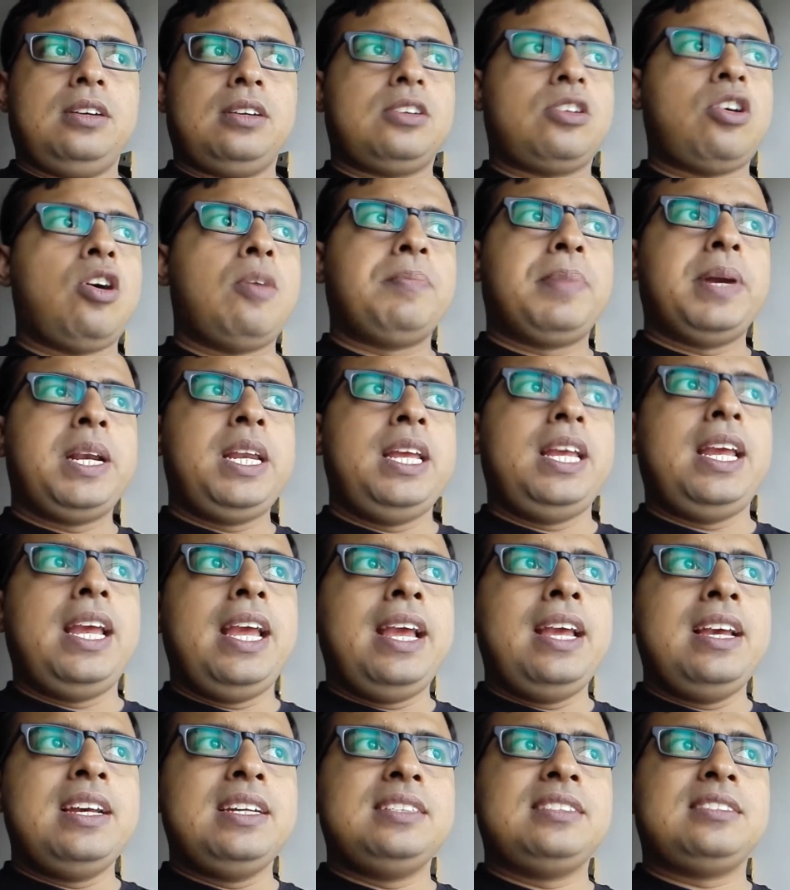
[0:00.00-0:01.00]
Company
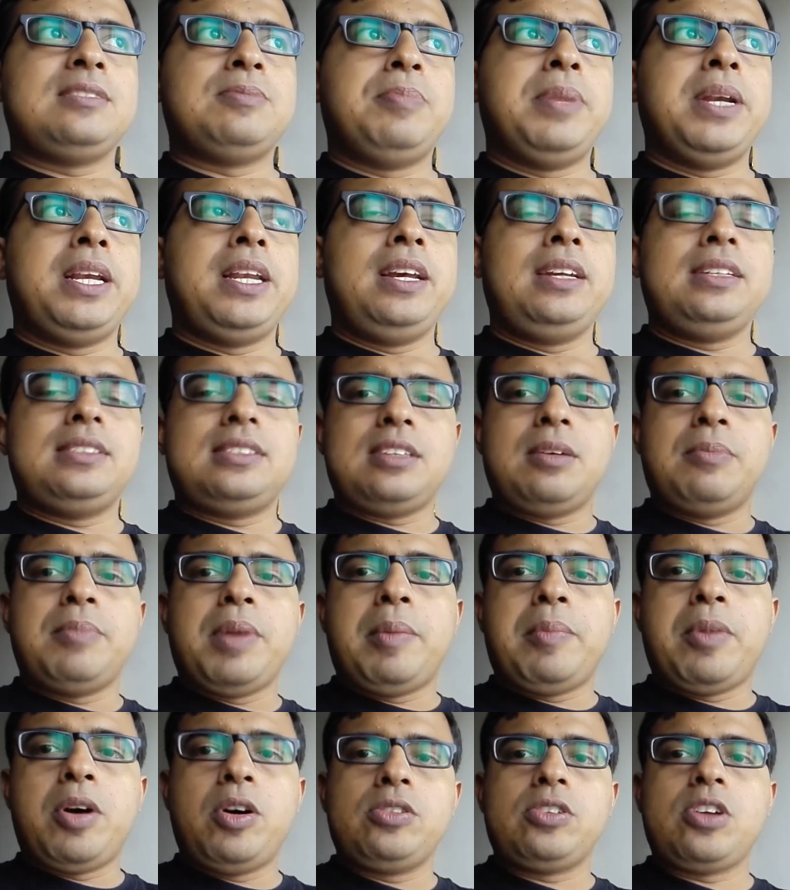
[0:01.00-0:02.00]
A is bidding some
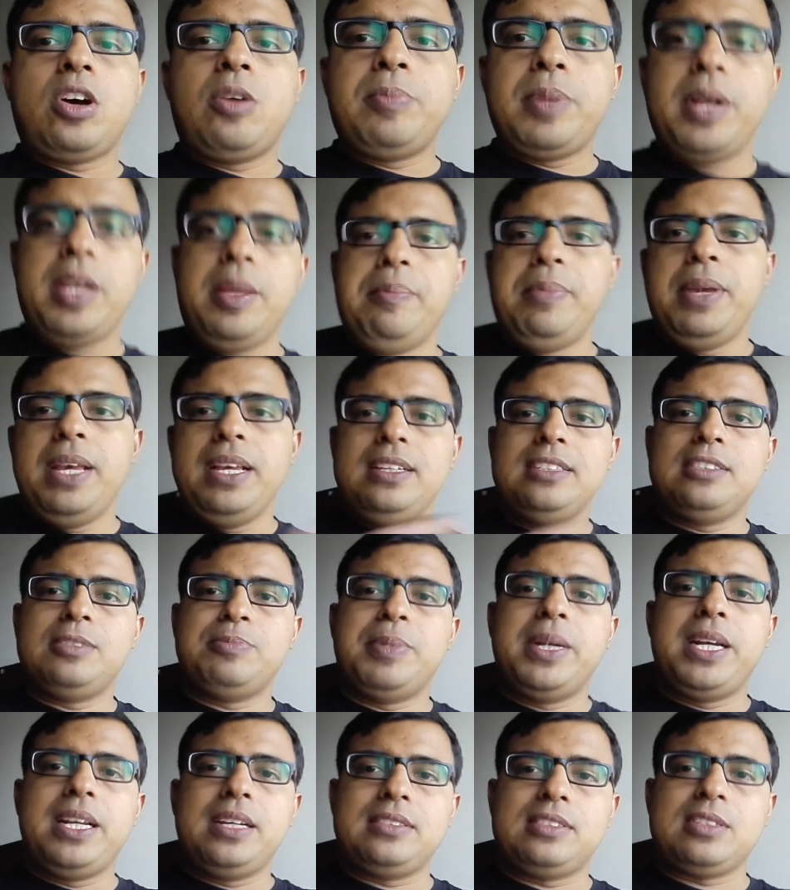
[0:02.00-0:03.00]
amount, company B is
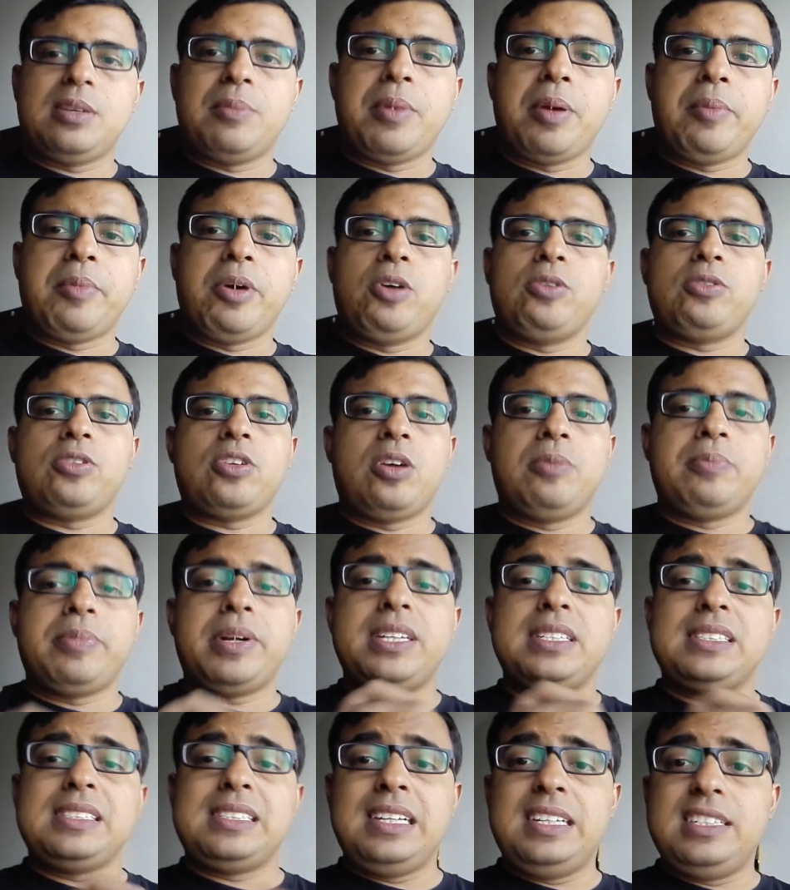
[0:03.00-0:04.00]
bidding some amount,
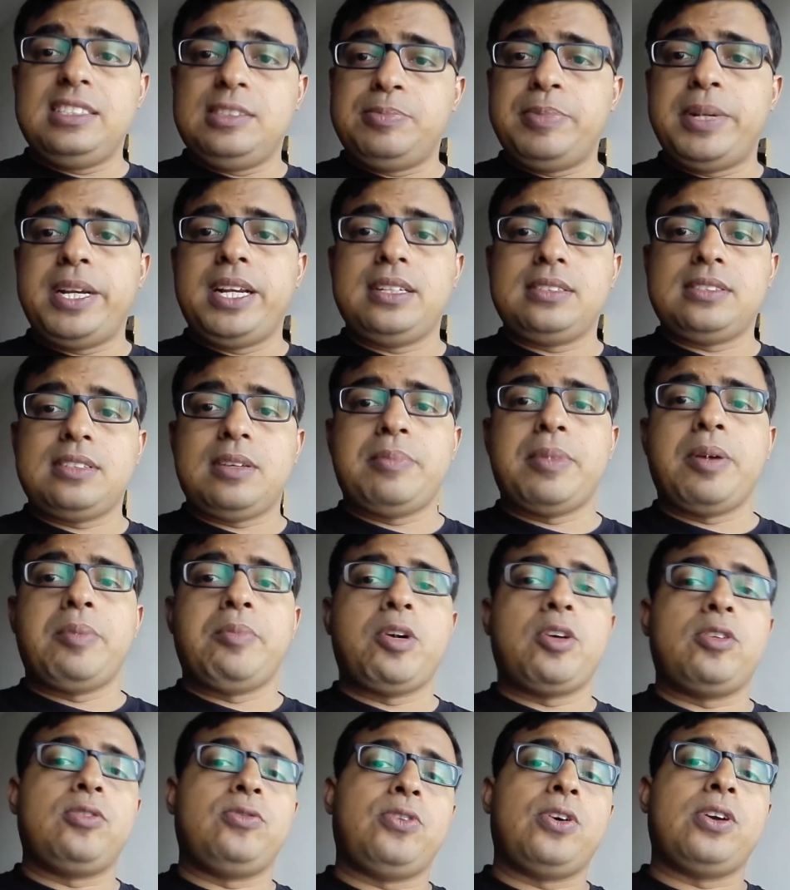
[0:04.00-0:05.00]
company C is bidding some
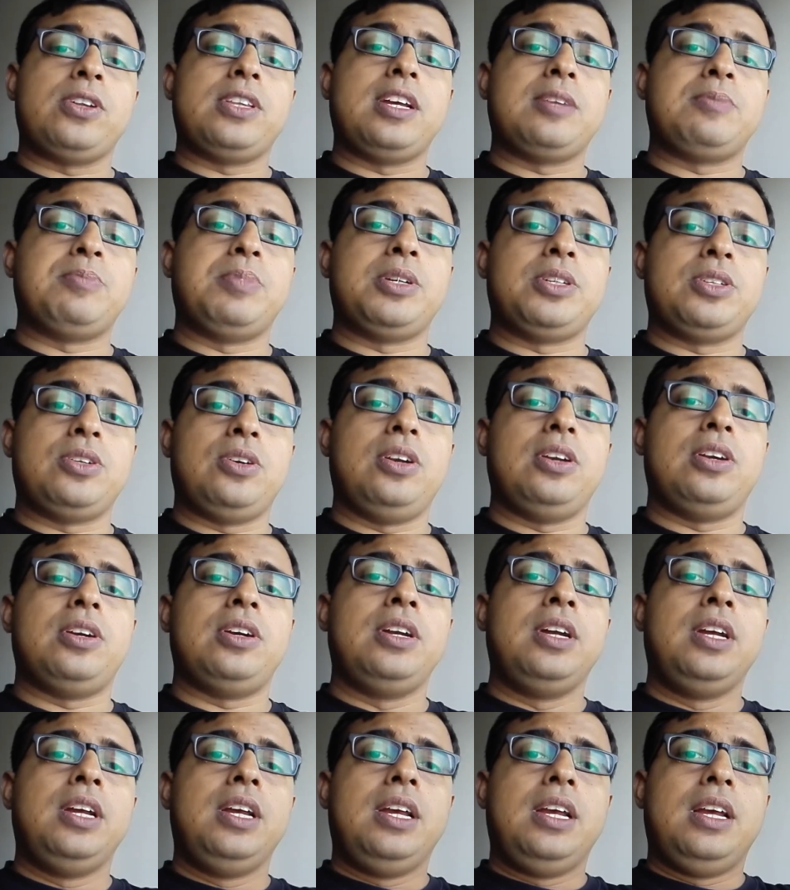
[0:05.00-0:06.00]
amount for that
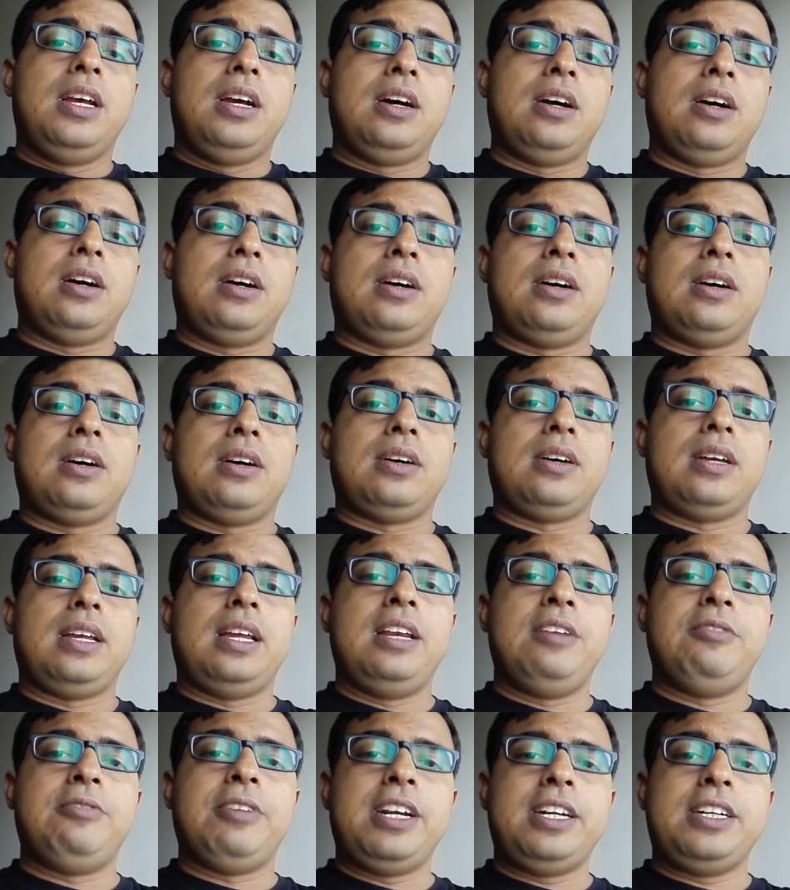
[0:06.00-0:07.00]
particular
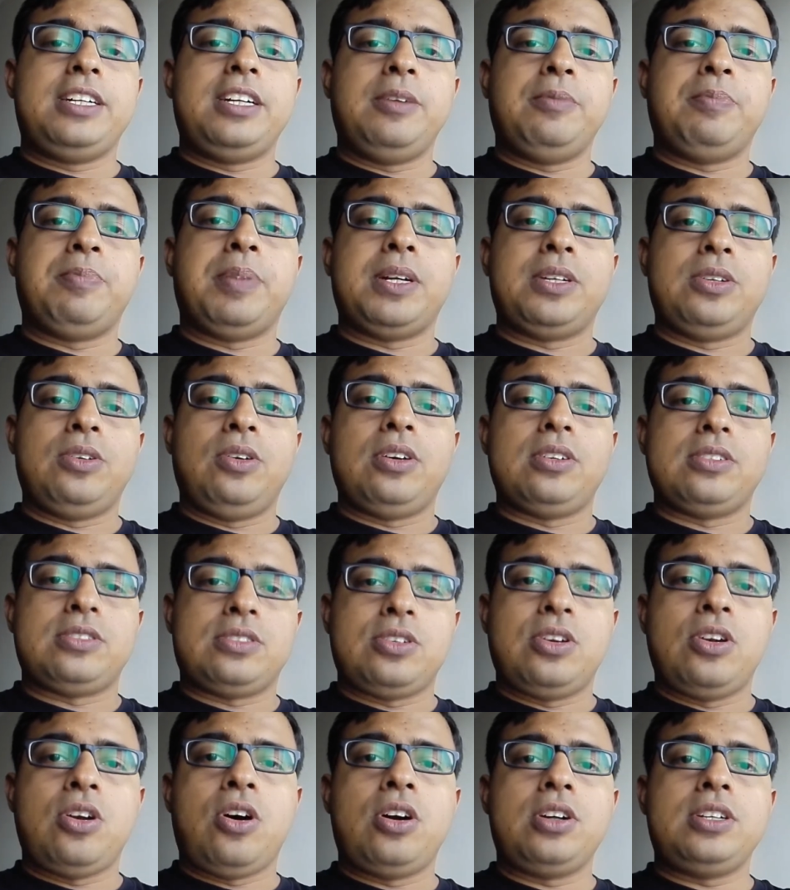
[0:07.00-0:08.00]
inventory, particular
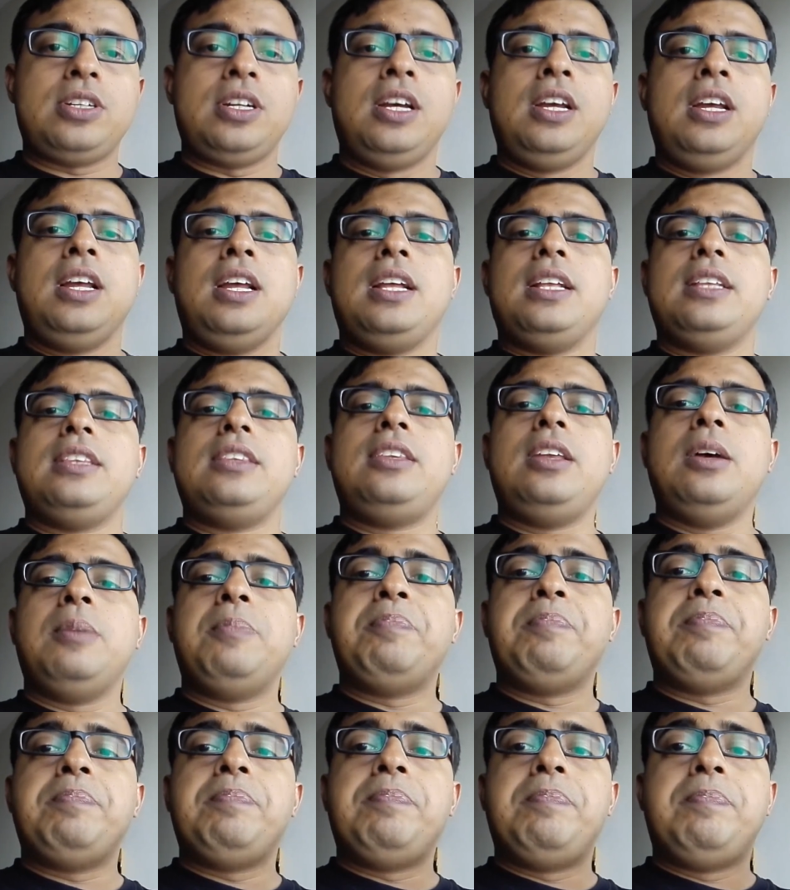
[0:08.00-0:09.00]
slot.
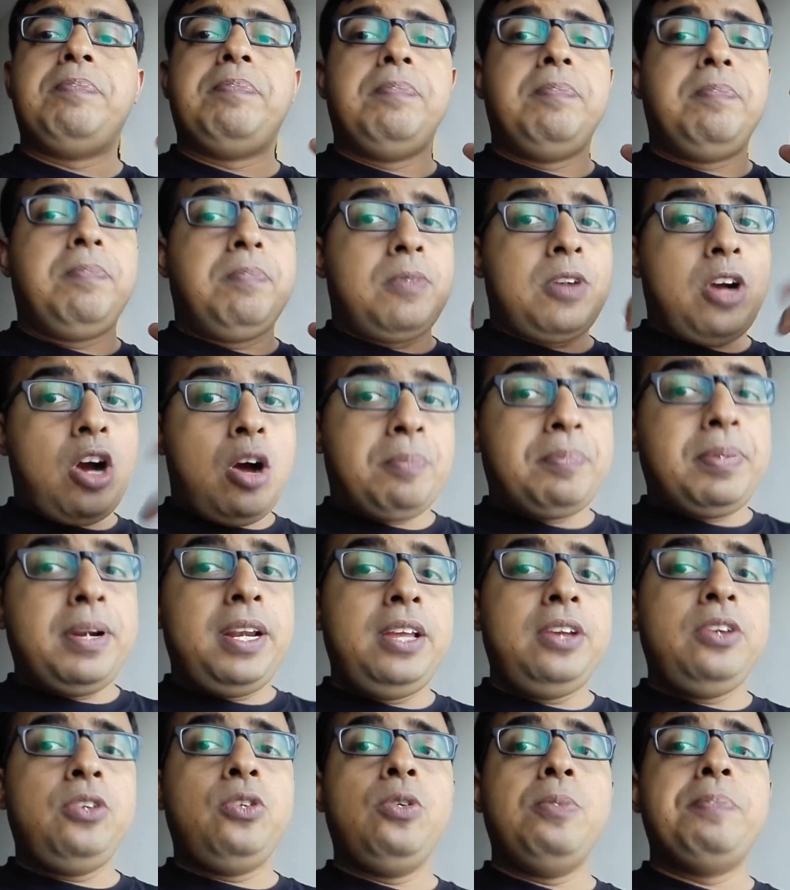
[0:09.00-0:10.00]
The
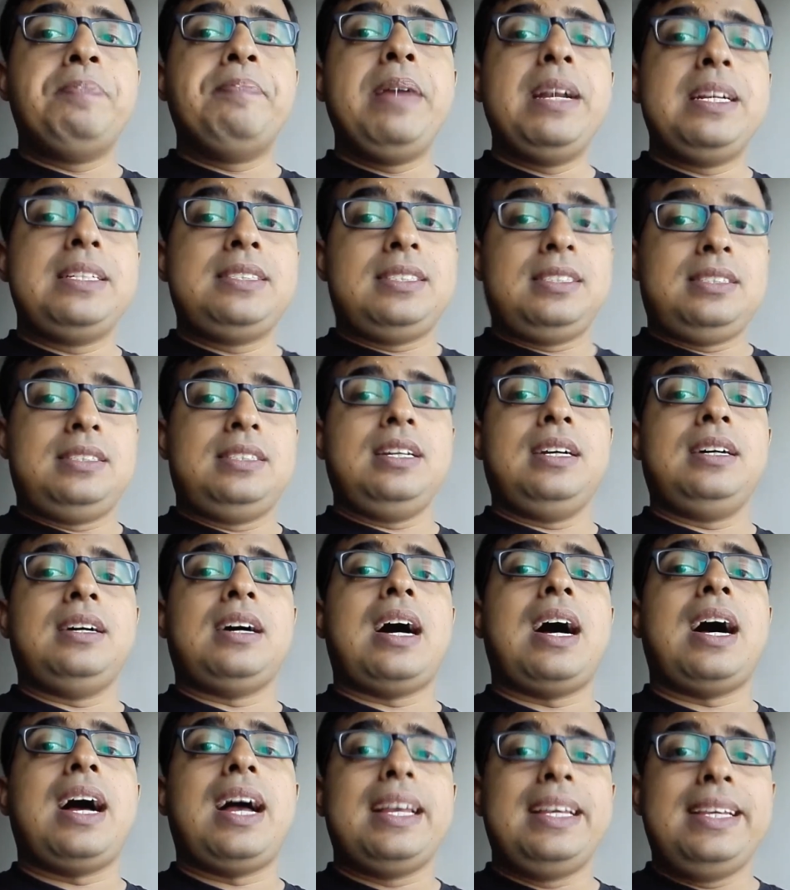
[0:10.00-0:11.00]
company who bids the
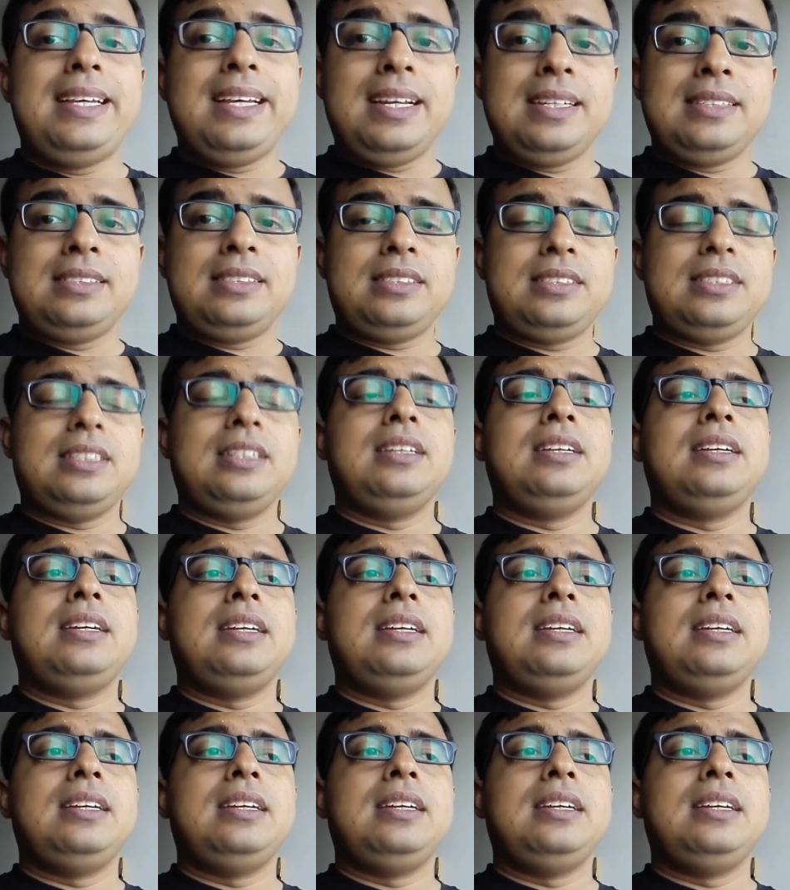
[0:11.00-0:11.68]
highest,